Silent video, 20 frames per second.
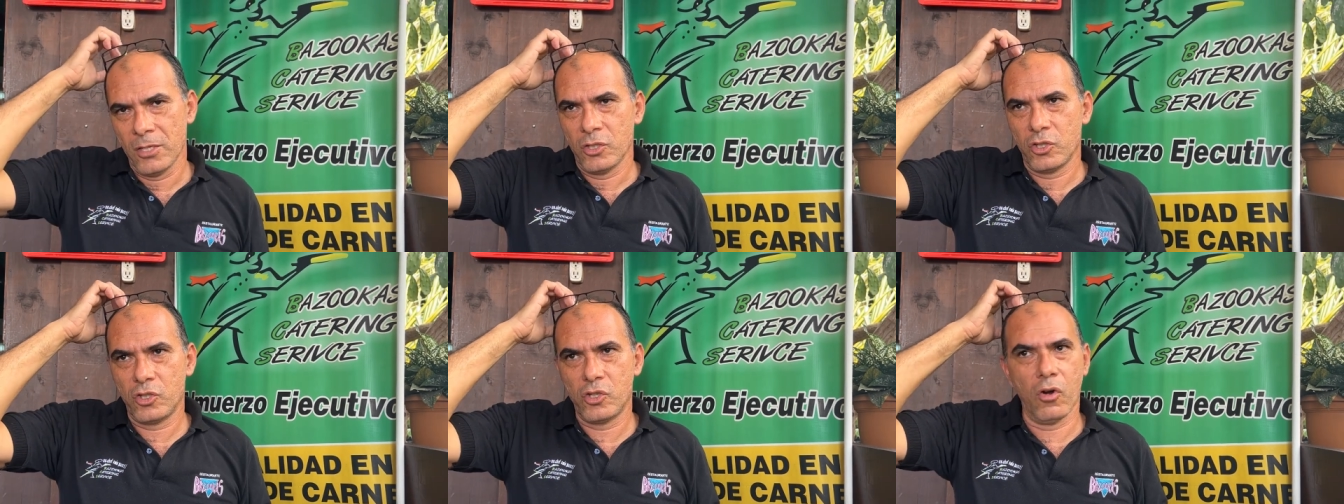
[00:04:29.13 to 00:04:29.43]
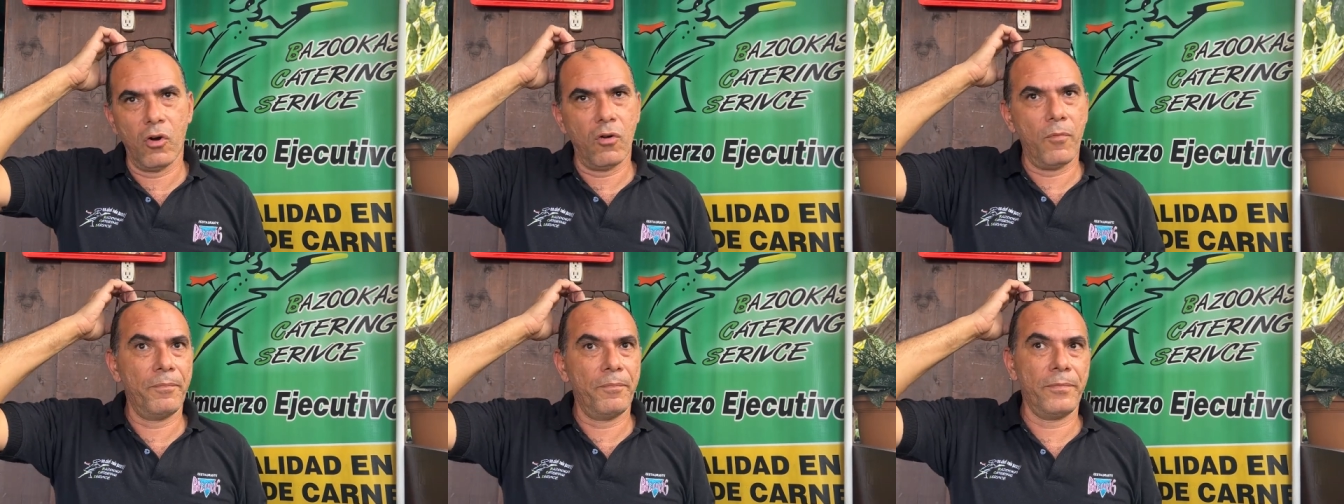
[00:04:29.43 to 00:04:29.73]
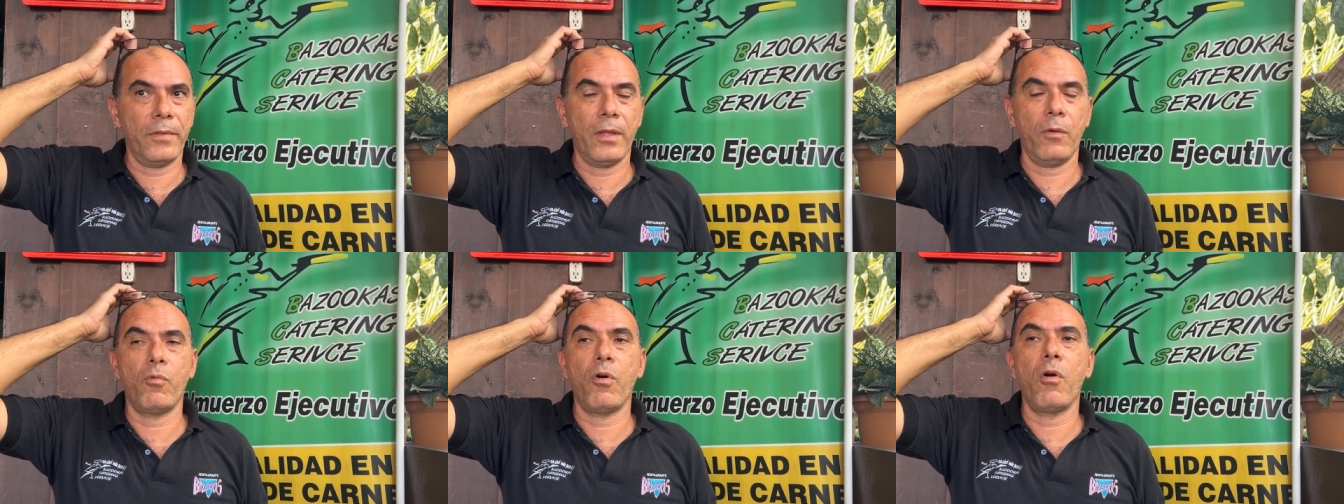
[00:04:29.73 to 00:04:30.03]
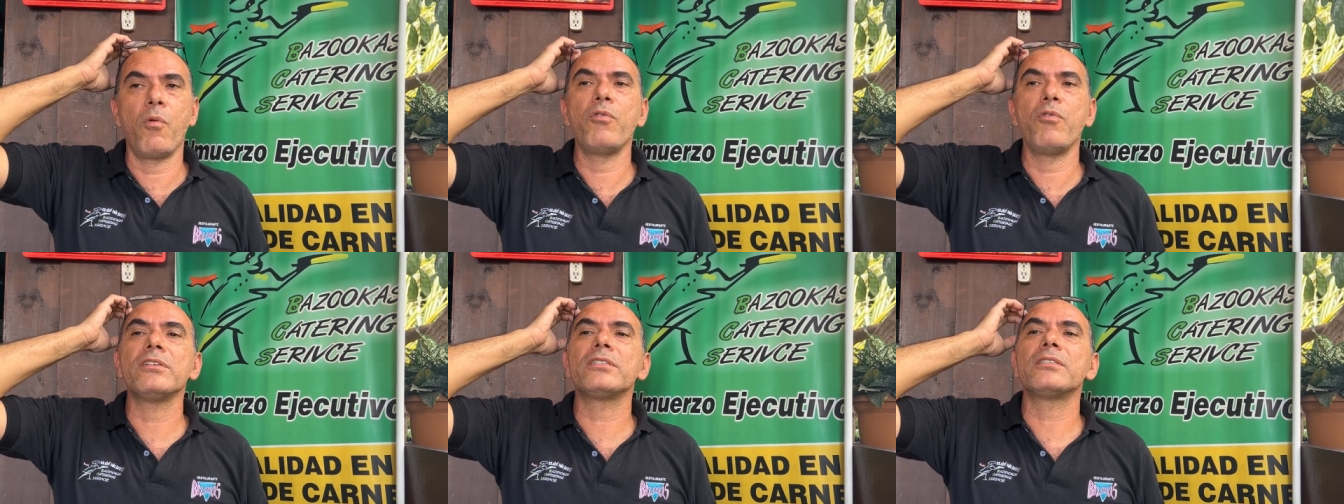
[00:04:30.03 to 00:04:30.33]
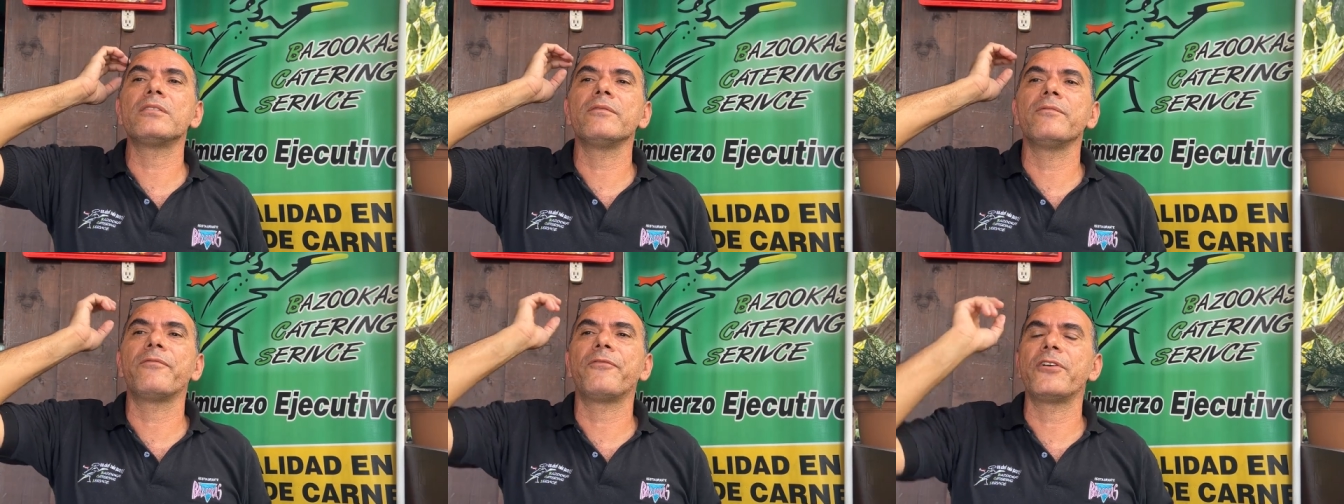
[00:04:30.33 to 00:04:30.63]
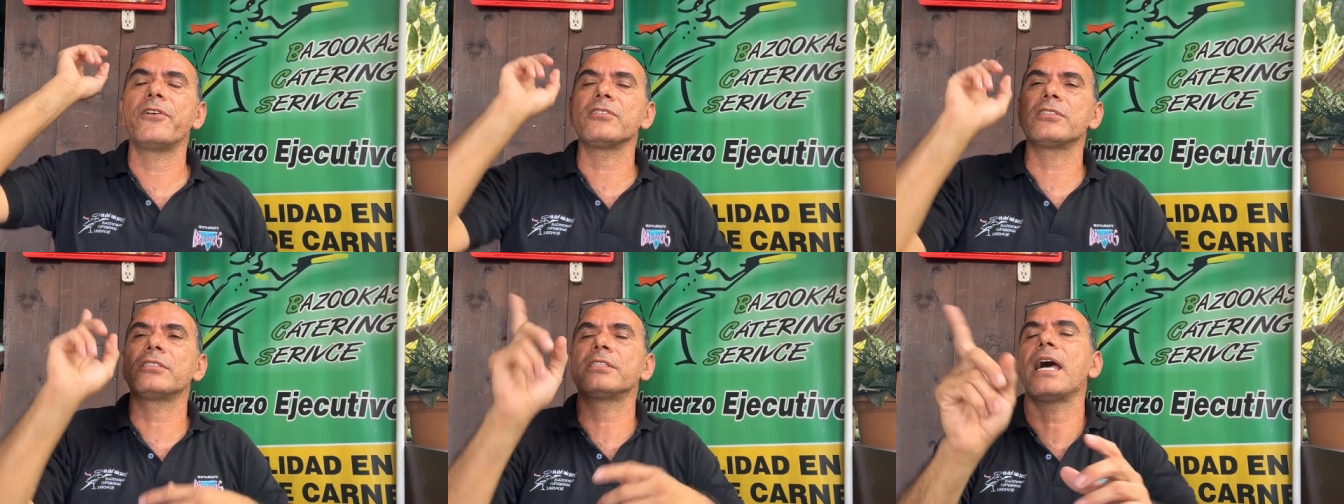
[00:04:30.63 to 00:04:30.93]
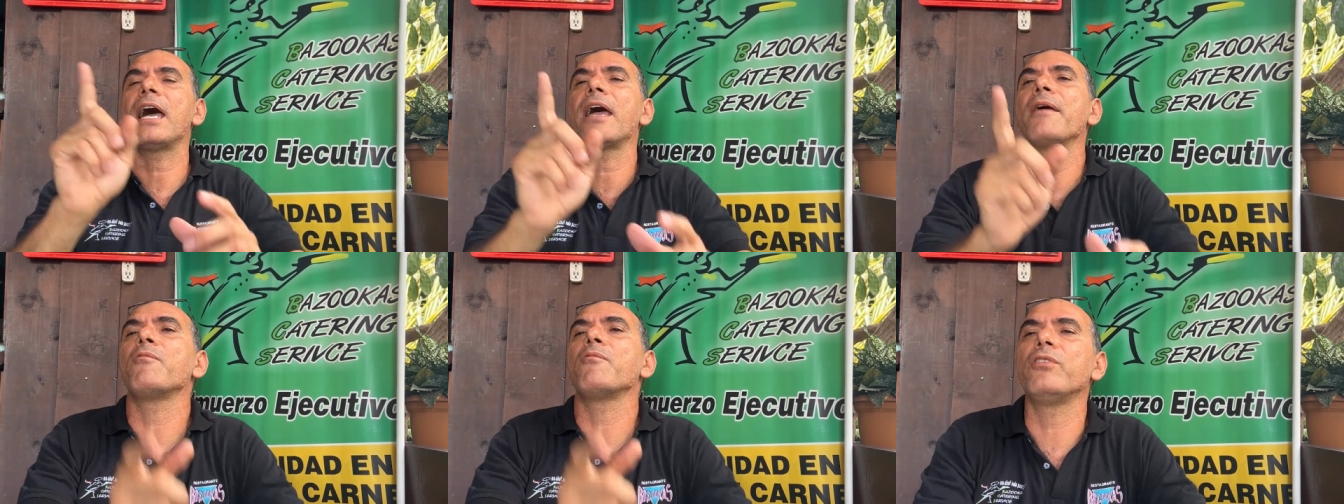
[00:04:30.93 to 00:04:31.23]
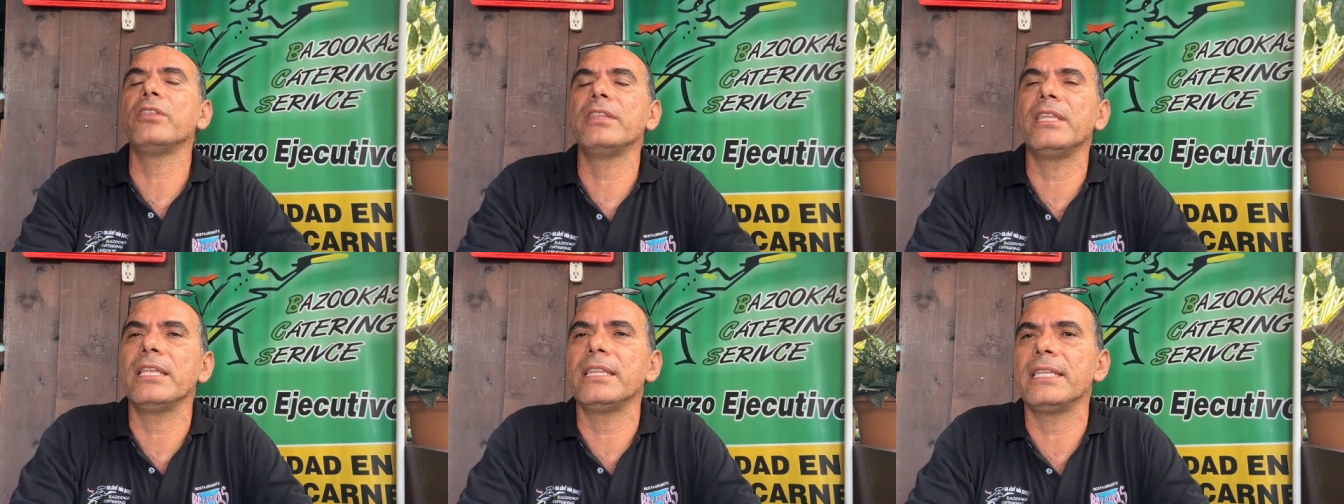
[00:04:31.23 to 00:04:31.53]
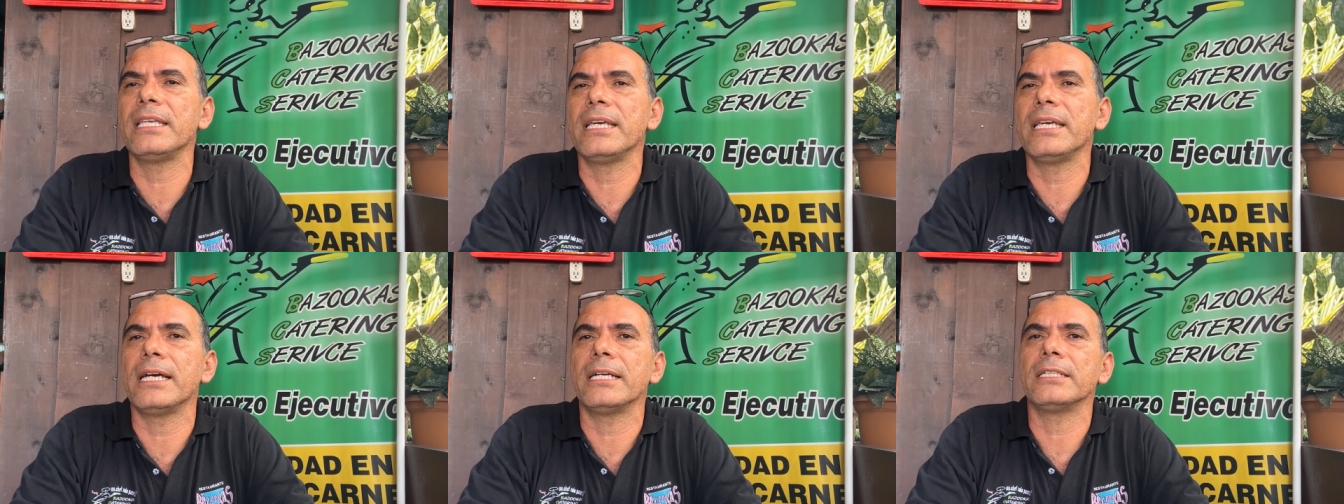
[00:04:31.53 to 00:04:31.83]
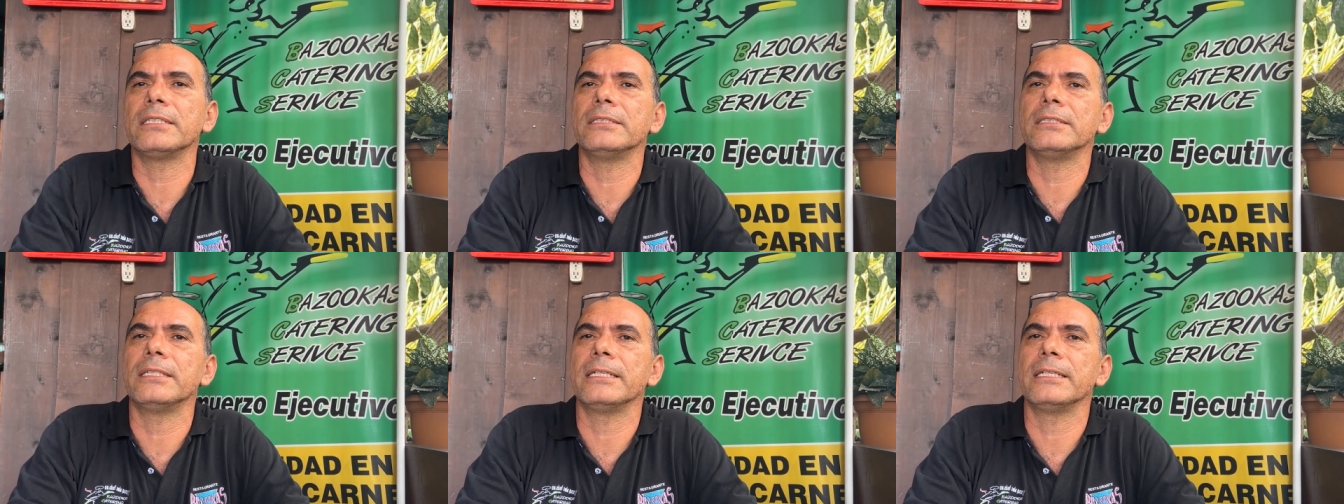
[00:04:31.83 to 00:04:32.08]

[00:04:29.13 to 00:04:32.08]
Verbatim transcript: So when we first time we did the uh,